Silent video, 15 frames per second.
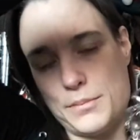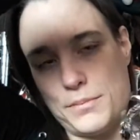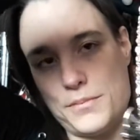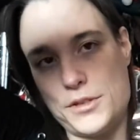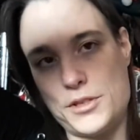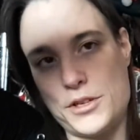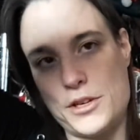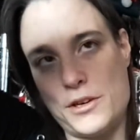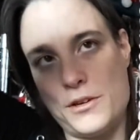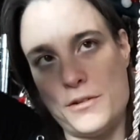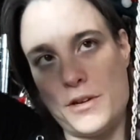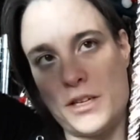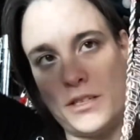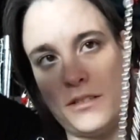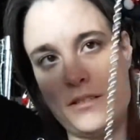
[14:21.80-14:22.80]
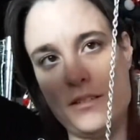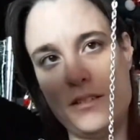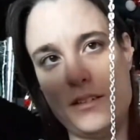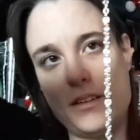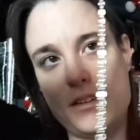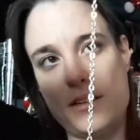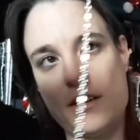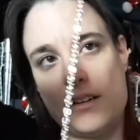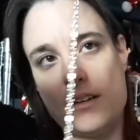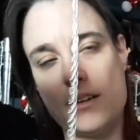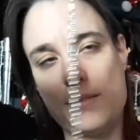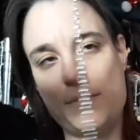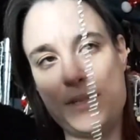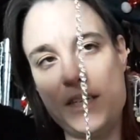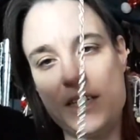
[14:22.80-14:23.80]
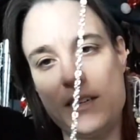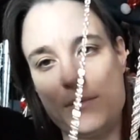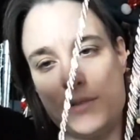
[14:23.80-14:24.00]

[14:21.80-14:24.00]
So I particularly